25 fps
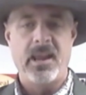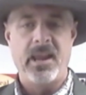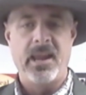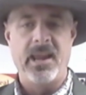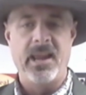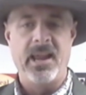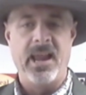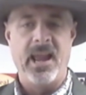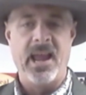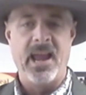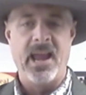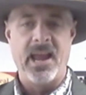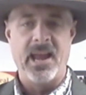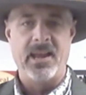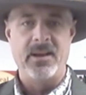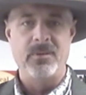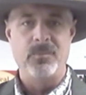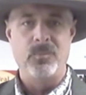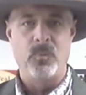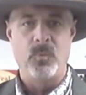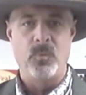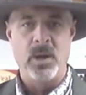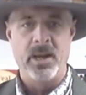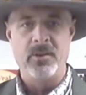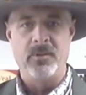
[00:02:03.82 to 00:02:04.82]
it
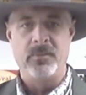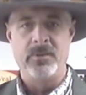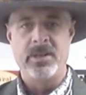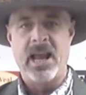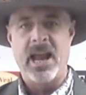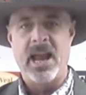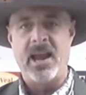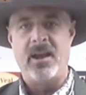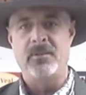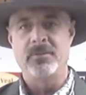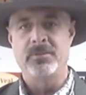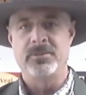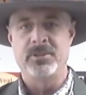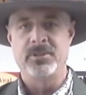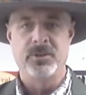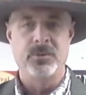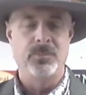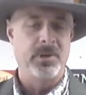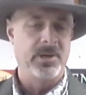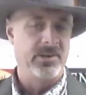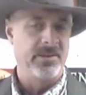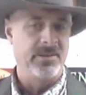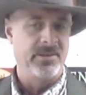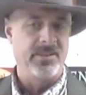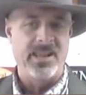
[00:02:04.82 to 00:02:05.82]
had whittled down to
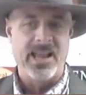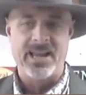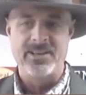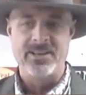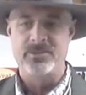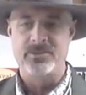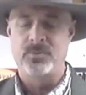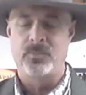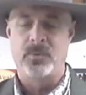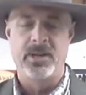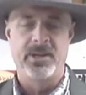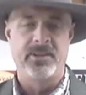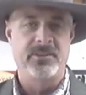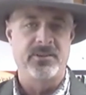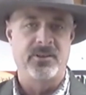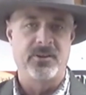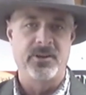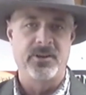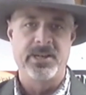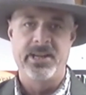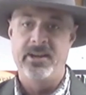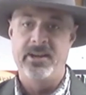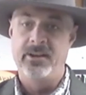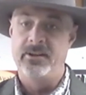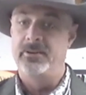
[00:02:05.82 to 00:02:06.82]
where in the last 20,
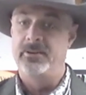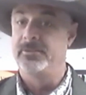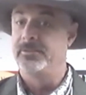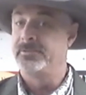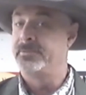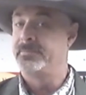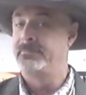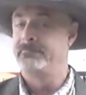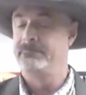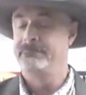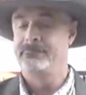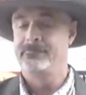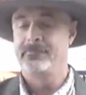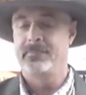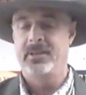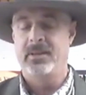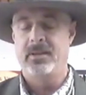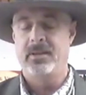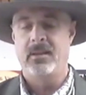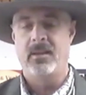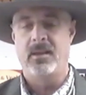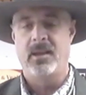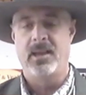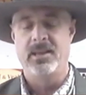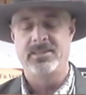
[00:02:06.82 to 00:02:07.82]
30 years,
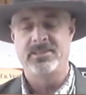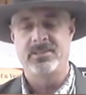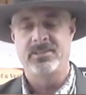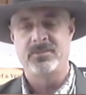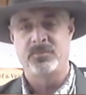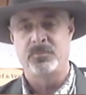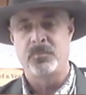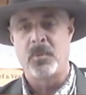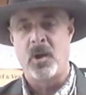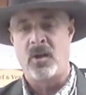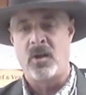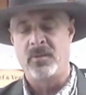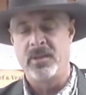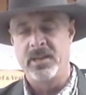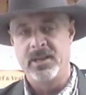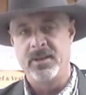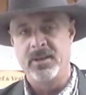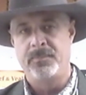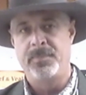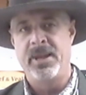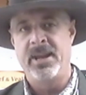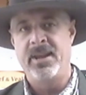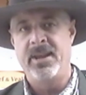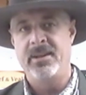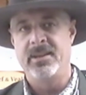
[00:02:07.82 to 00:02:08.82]
us small
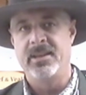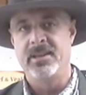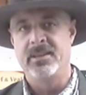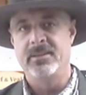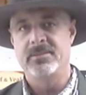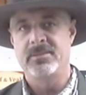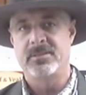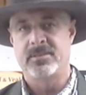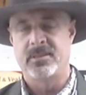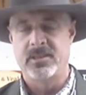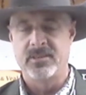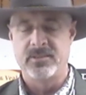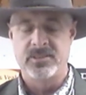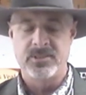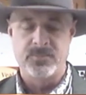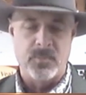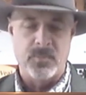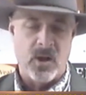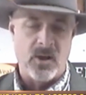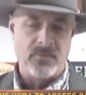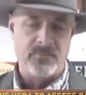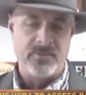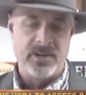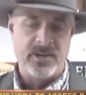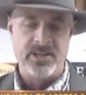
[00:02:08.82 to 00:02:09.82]
independents, the
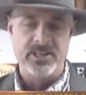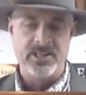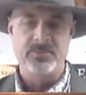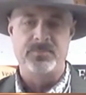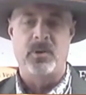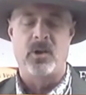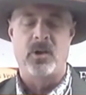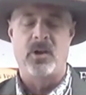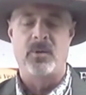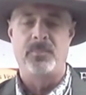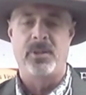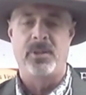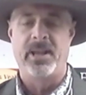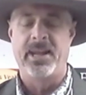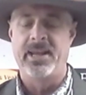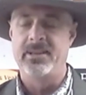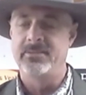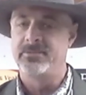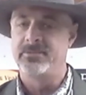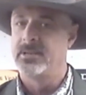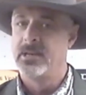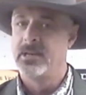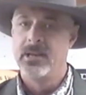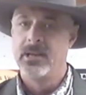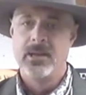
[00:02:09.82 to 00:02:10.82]
small, very small
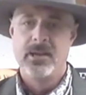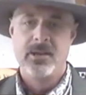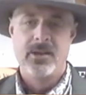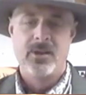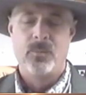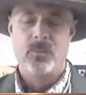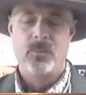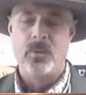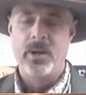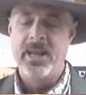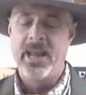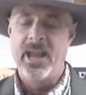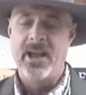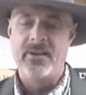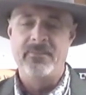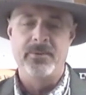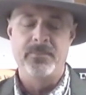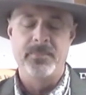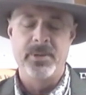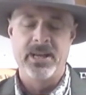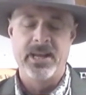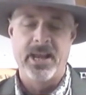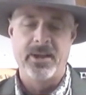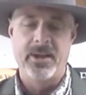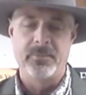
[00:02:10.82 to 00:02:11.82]
plants, we
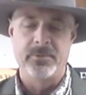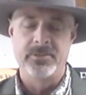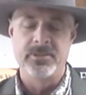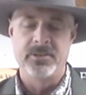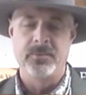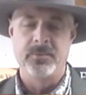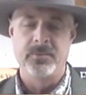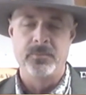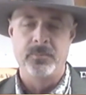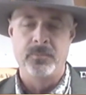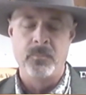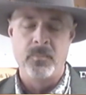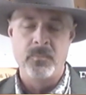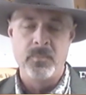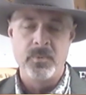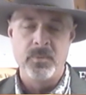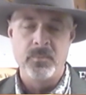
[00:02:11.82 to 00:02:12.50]
haven't been able to